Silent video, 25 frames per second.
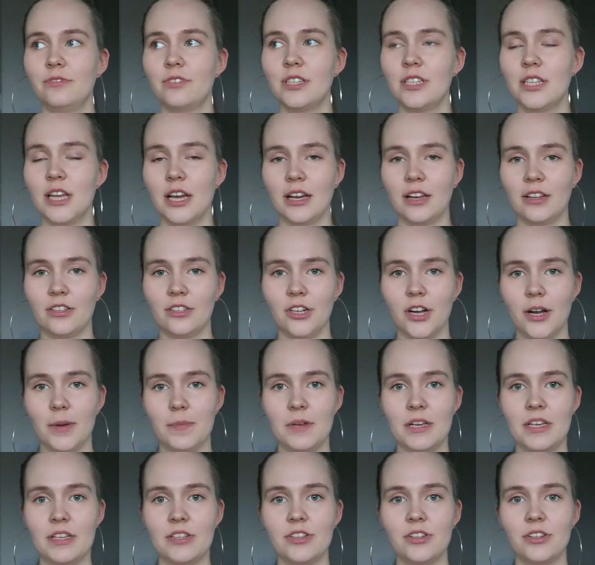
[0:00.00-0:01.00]
second
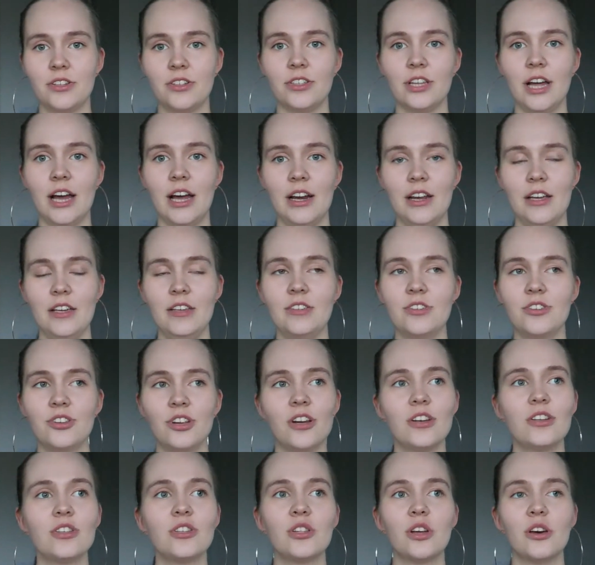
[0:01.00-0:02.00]
trimester that is
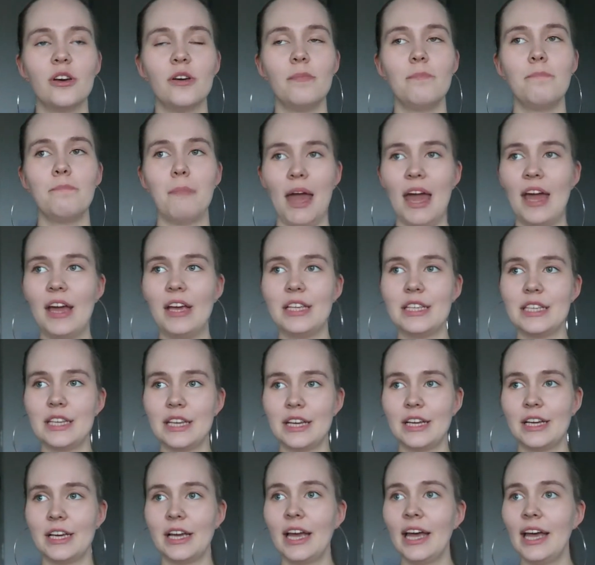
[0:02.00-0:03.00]
just
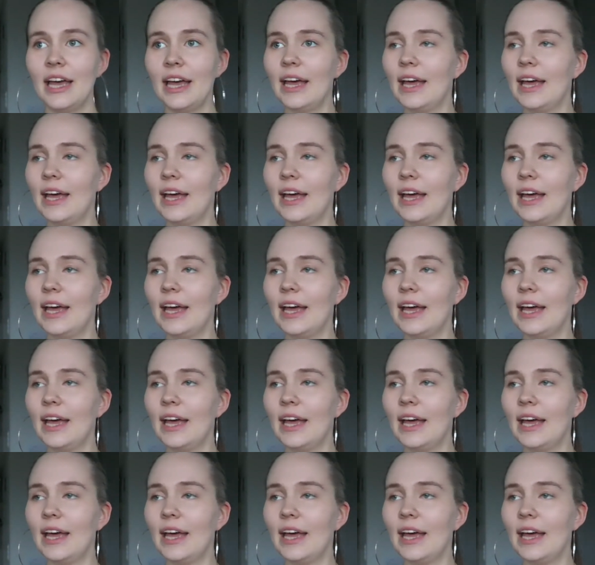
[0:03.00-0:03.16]
amazing